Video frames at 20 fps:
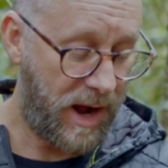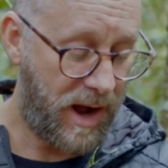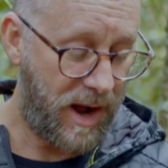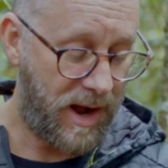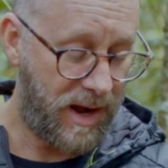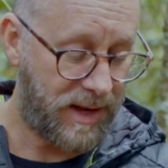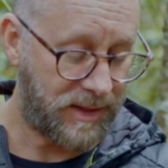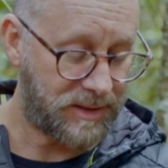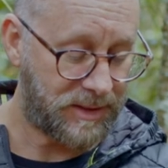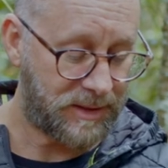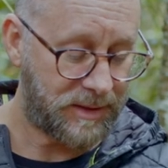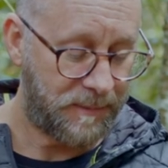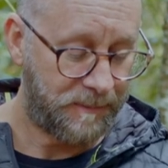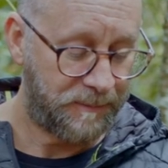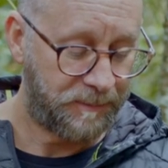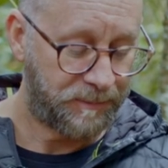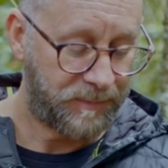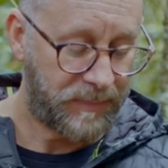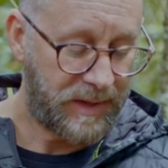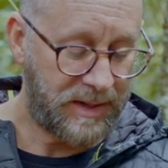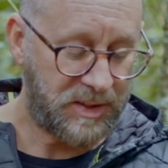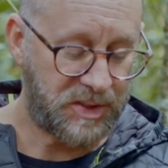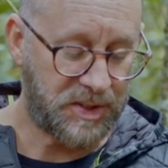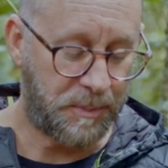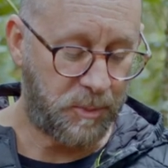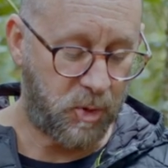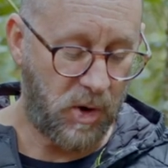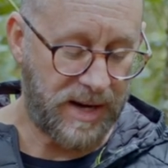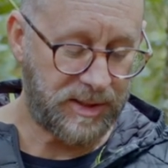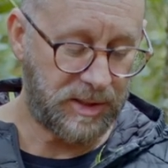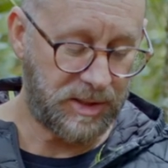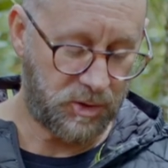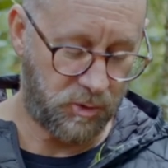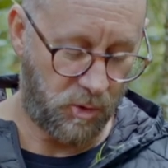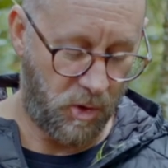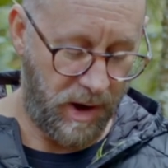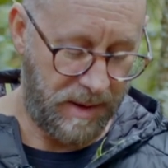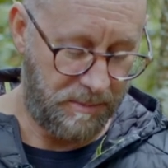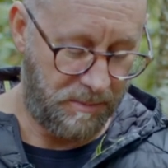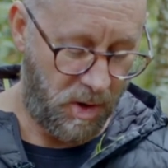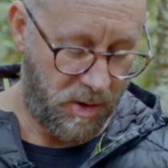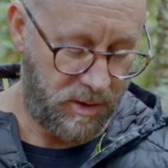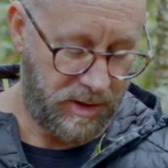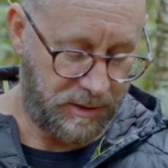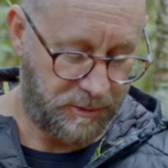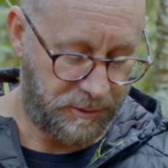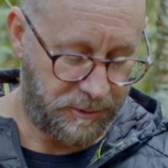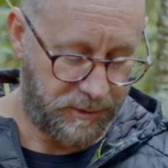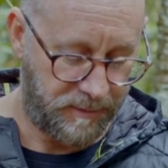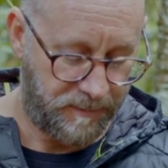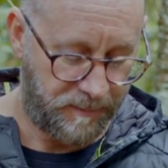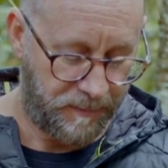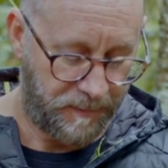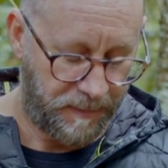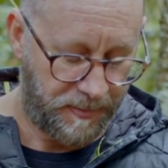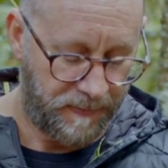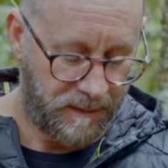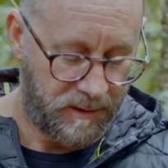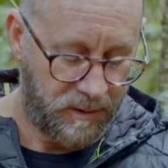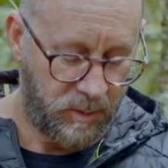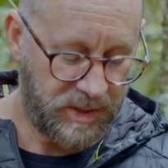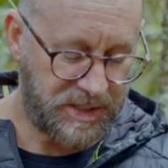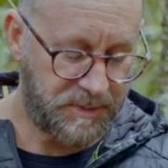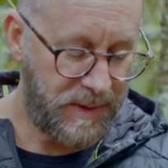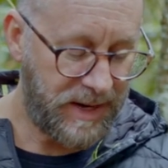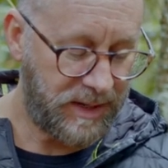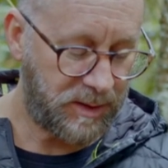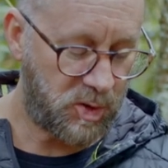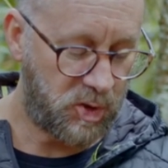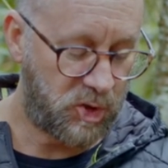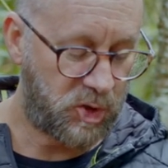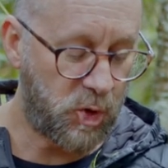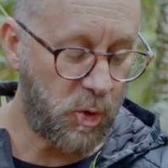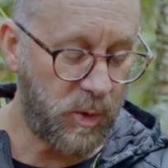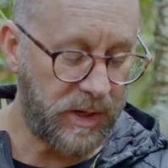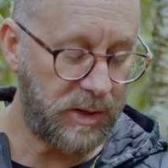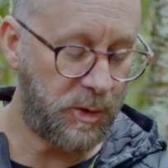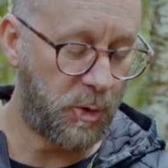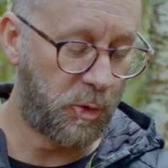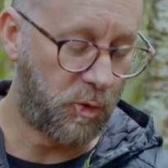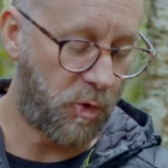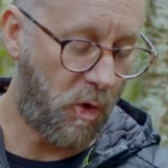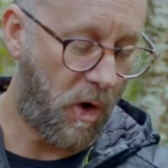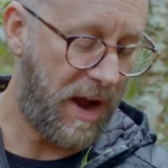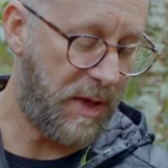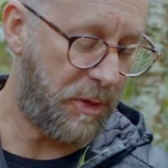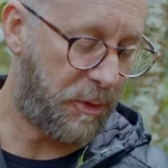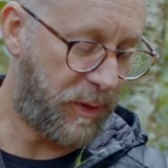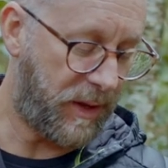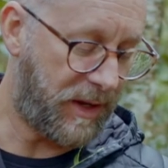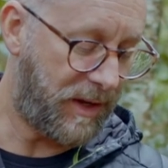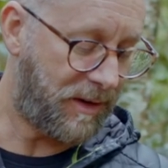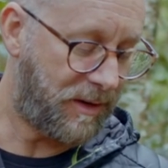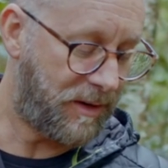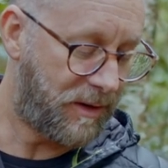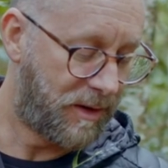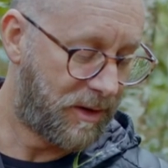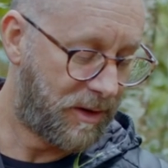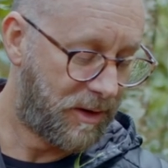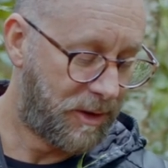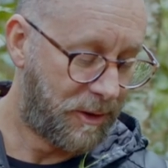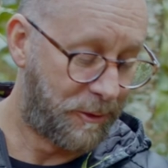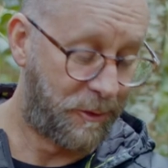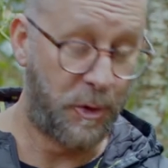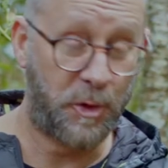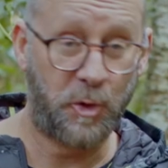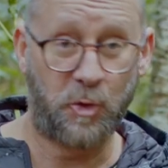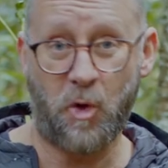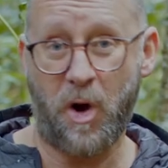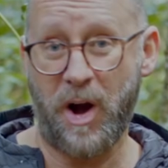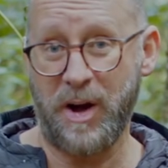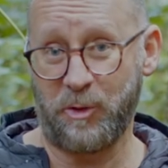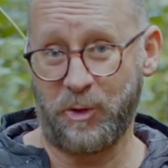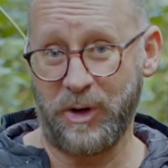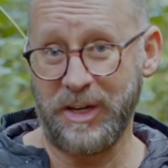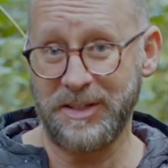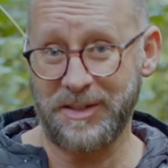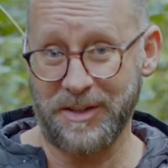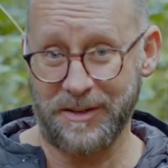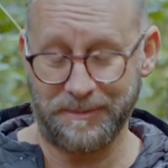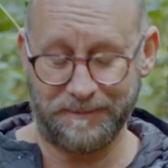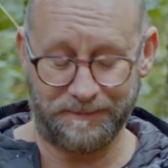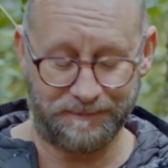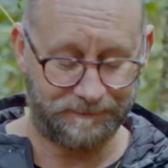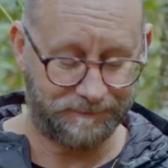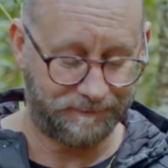hearts, is to practice right motive, which means doing the right thing for the right reason.